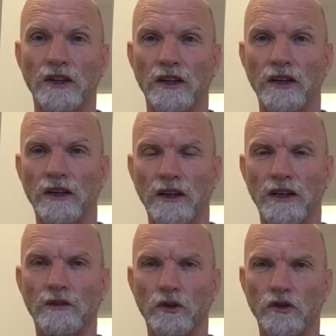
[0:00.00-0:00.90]

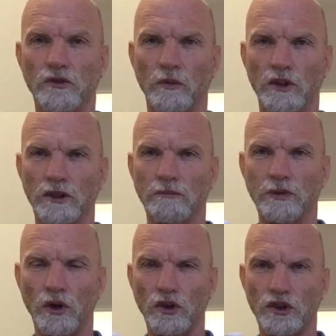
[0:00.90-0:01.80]
And of course we want to
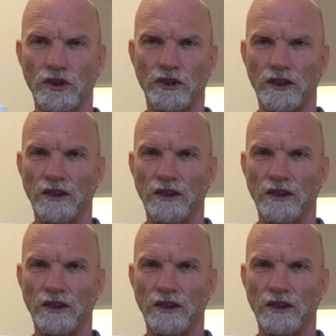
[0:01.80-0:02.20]
push